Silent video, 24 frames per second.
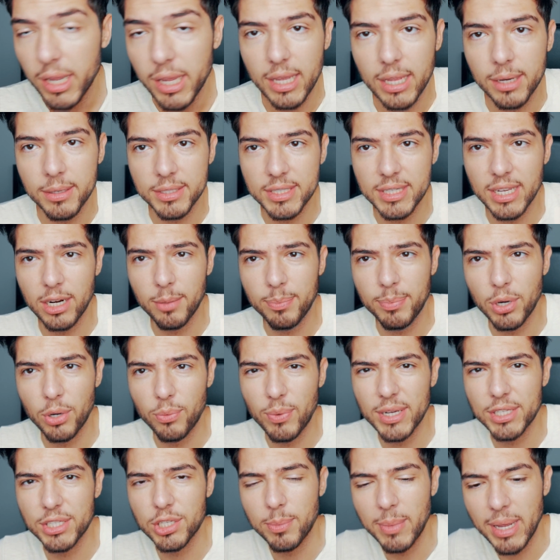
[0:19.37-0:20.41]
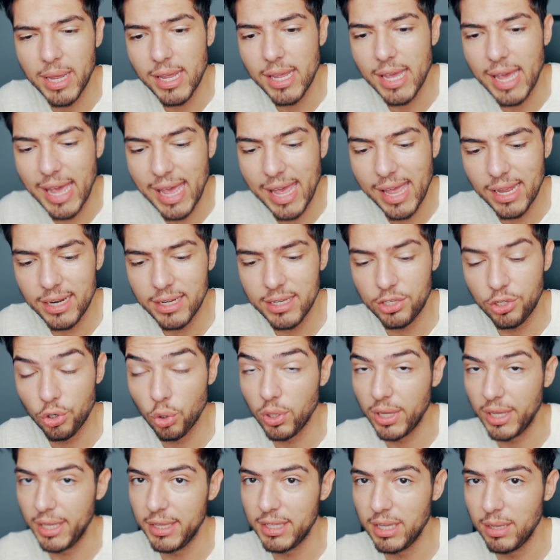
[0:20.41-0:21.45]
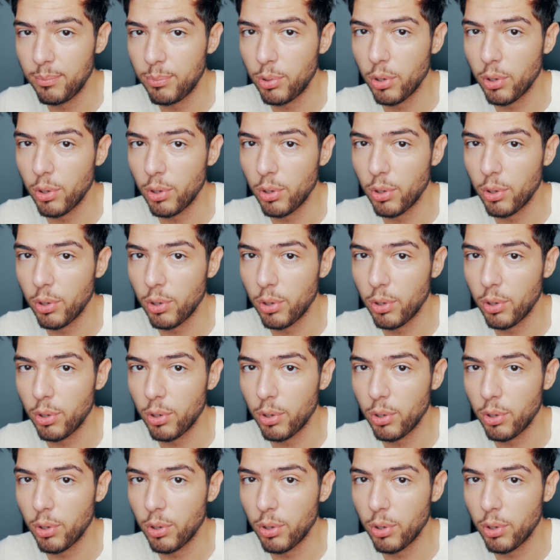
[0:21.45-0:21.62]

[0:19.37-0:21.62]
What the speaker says: you can set up your resume and your LinkedIn